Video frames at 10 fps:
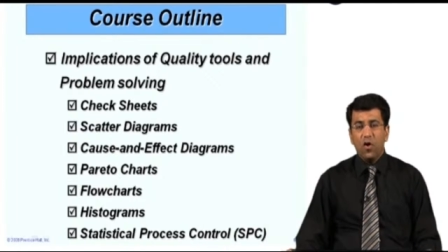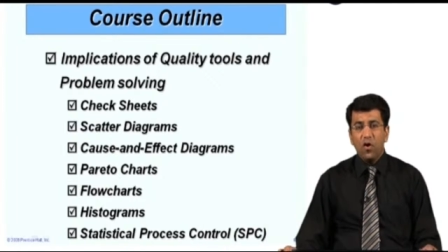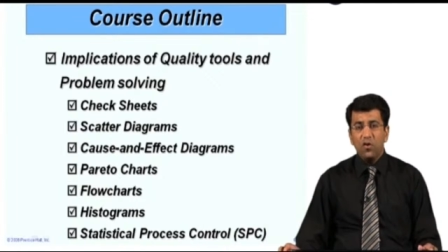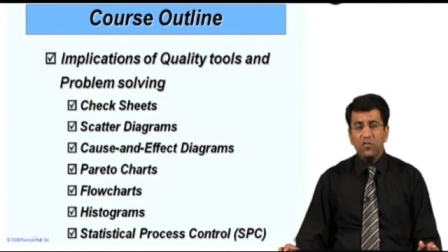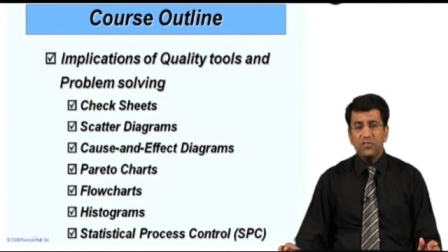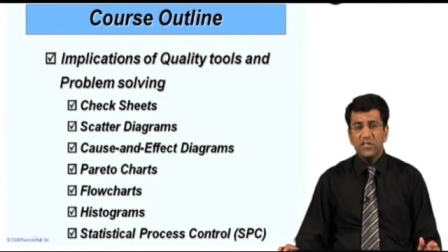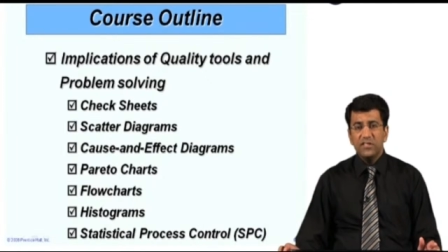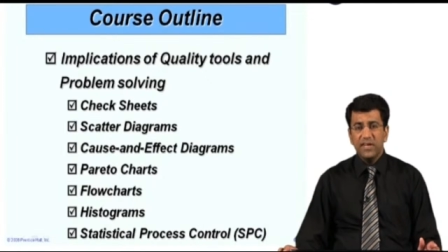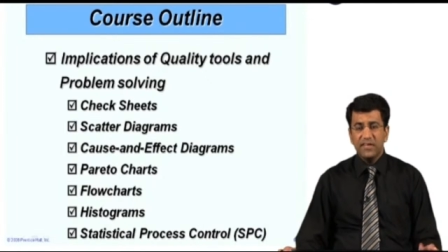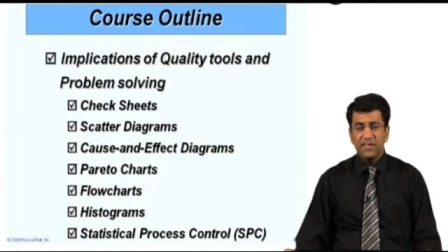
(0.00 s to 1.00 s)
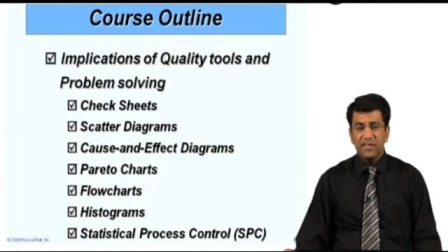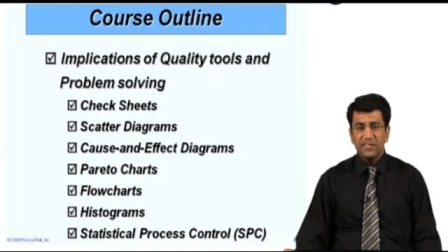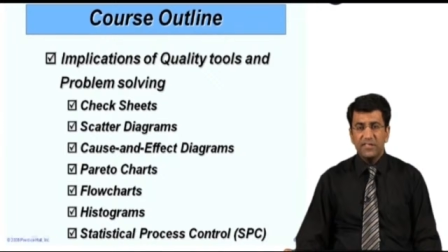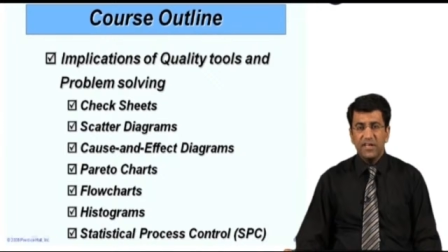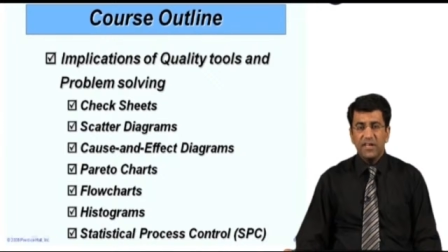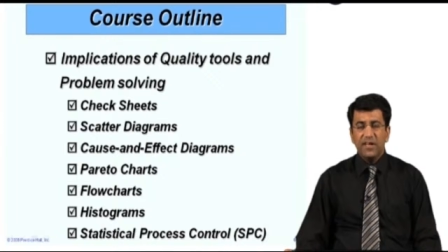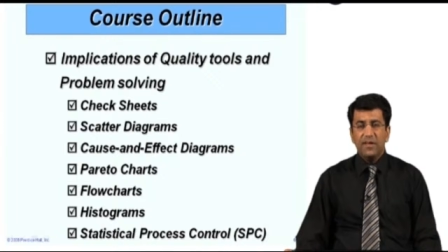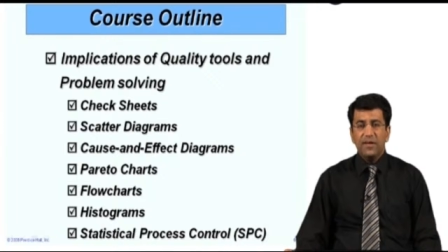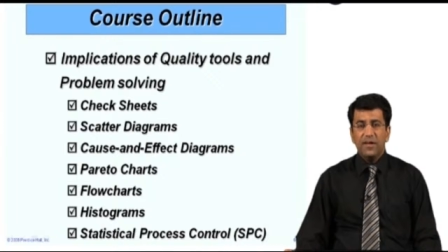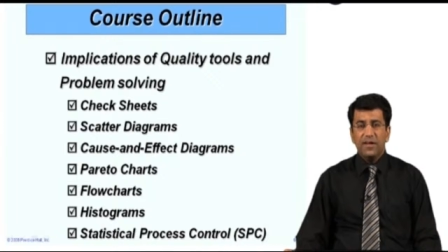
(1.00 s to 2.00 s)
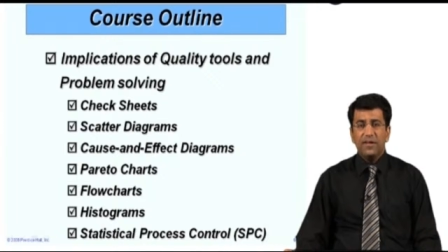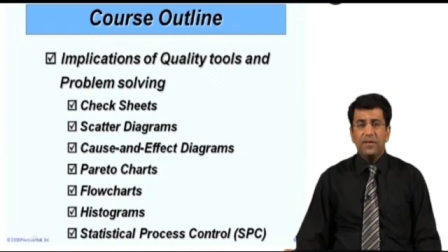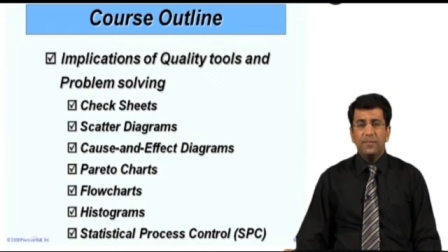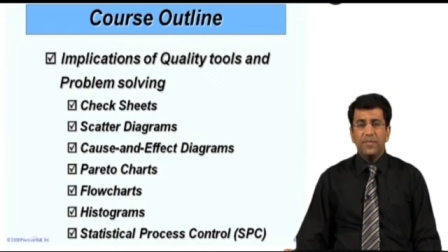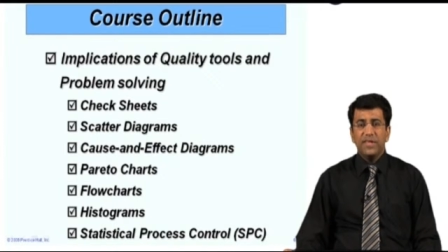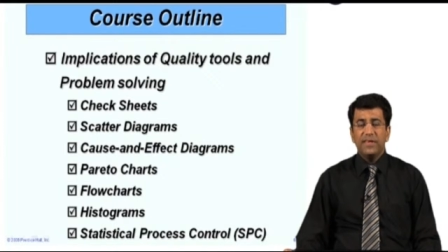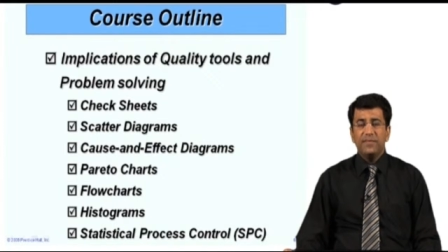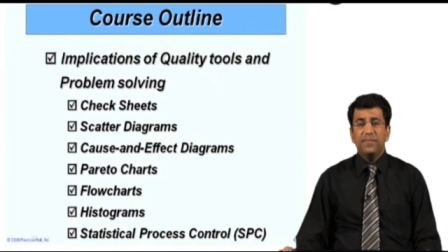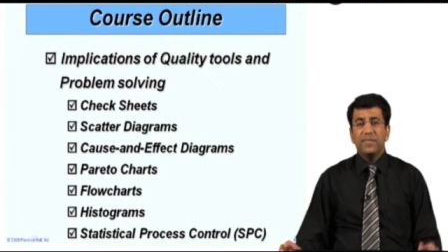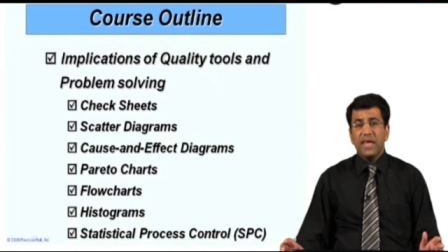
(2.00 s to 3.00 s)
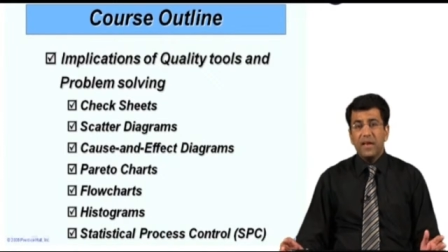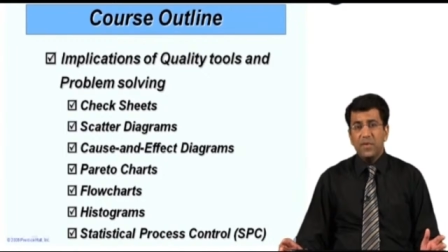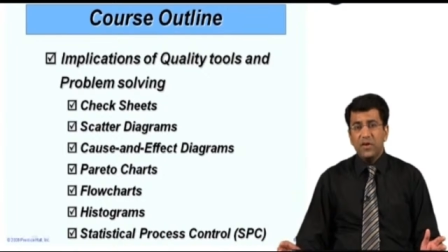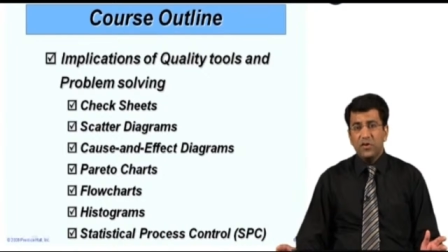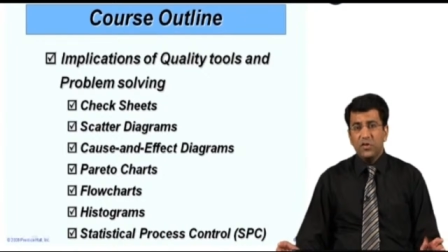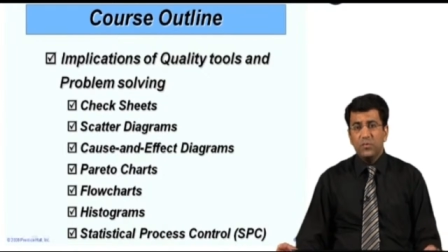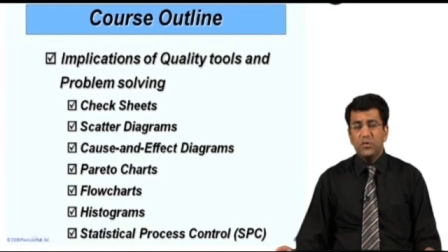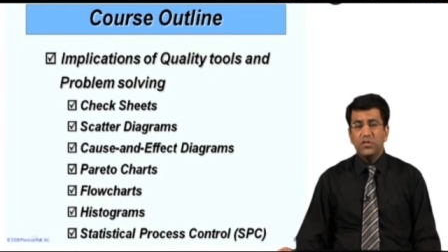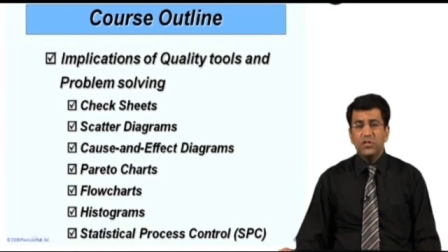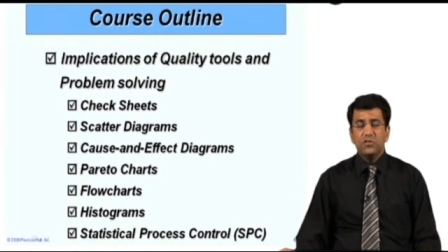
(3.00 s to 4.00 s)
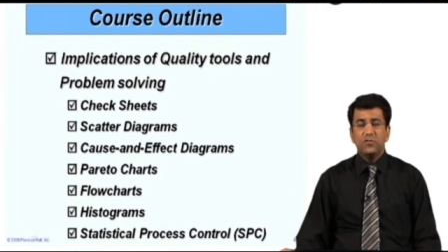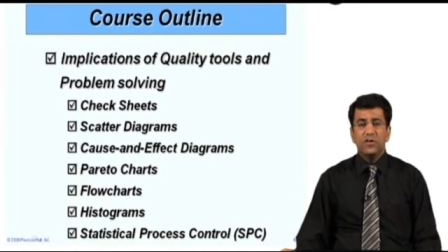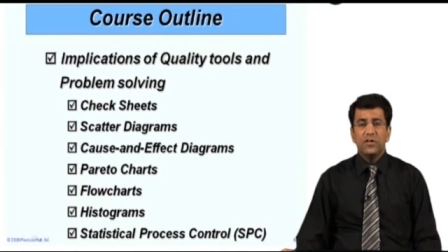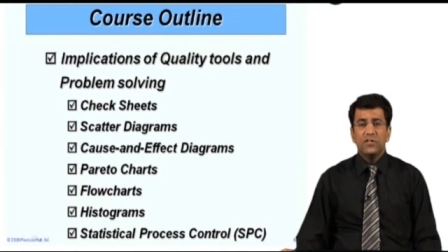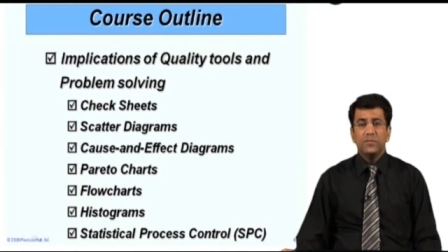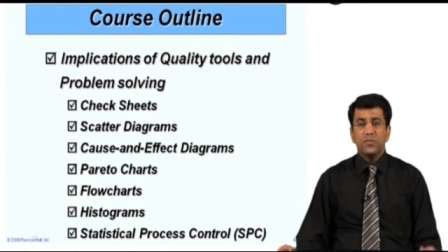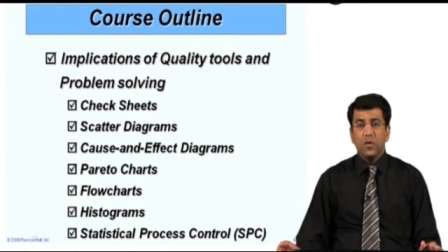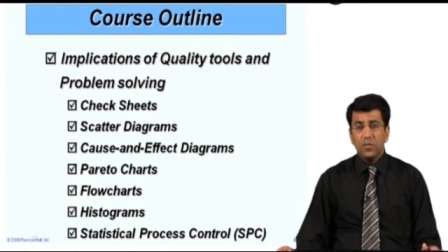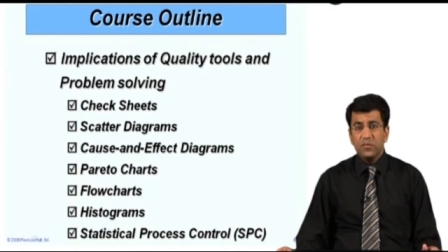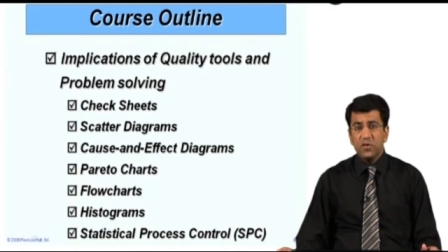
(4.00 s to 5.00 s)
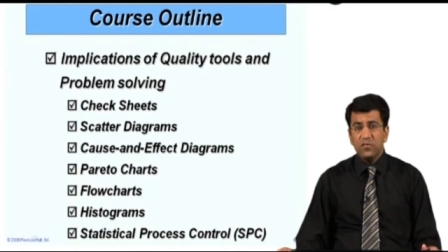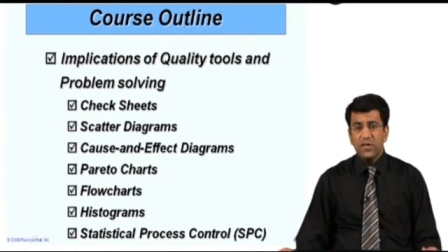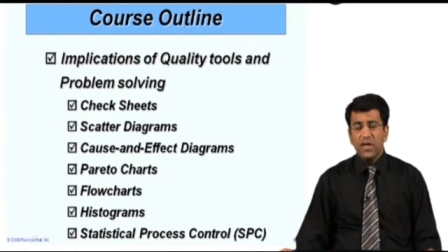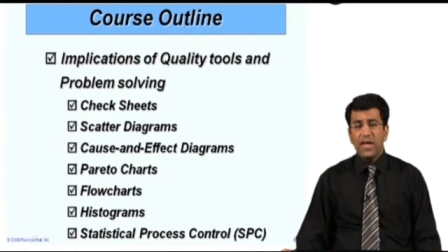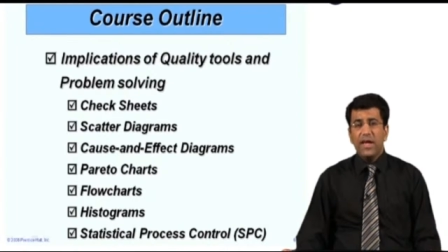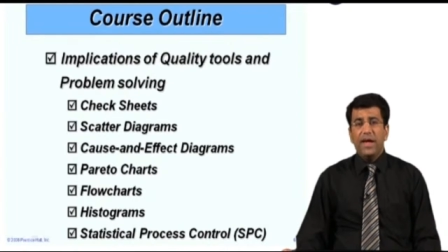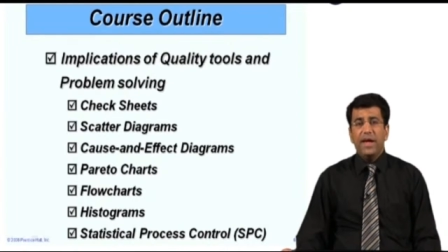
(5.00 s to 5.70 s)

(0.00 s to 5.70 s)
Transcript: All of these techniques can be contributed towards problem solving